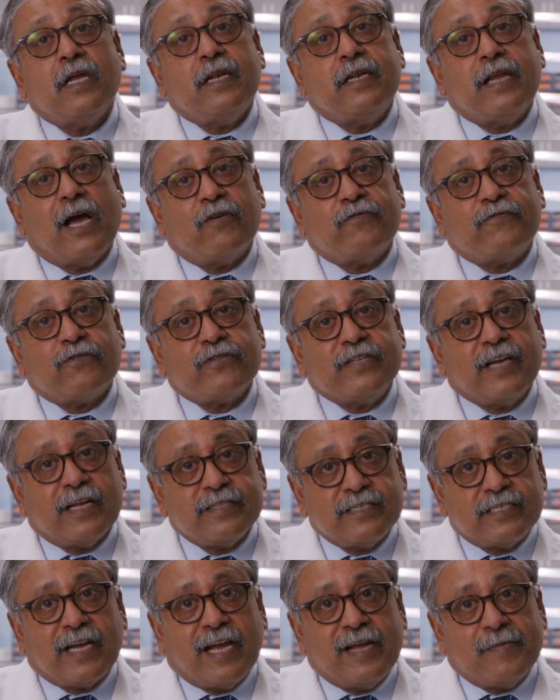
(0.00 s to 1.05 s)
Now, for the
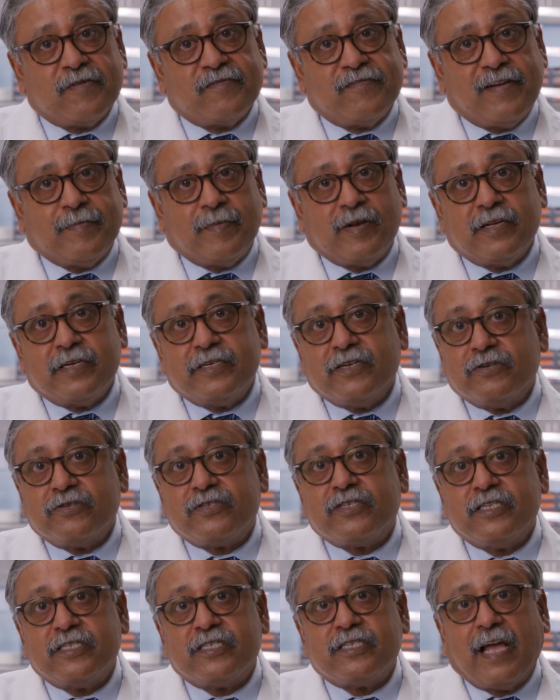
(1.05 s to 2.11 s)
other type of
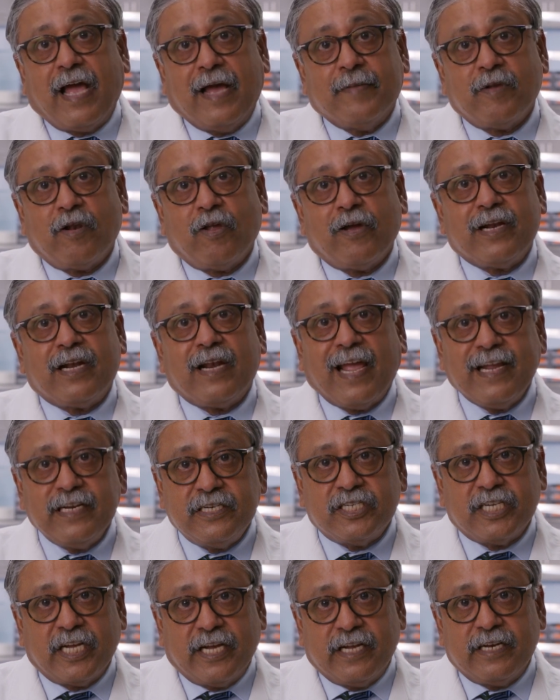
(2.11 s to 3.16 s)
amyloidosis, amyloid light
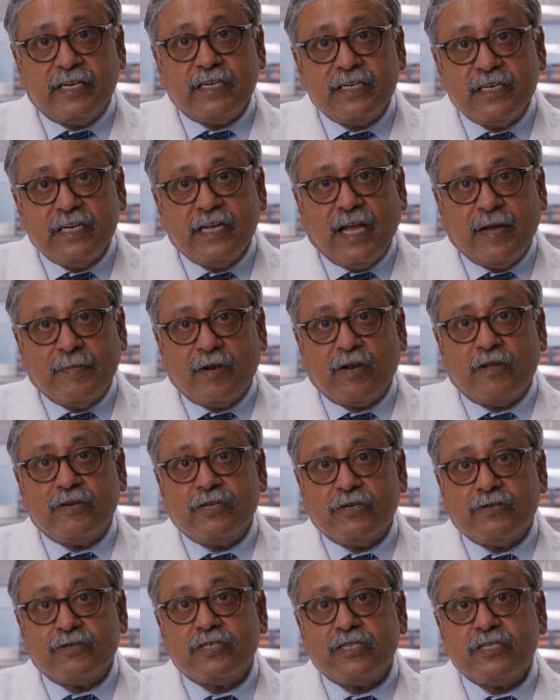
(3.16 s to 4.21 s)
chain
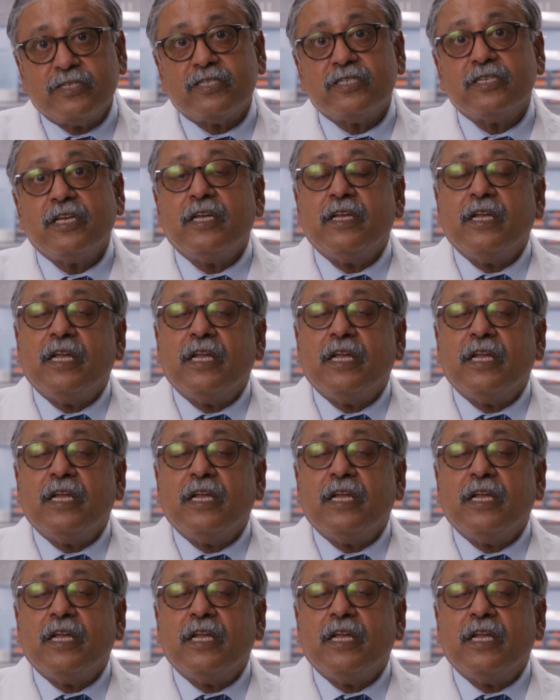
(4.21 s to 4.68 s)
amyloidosis,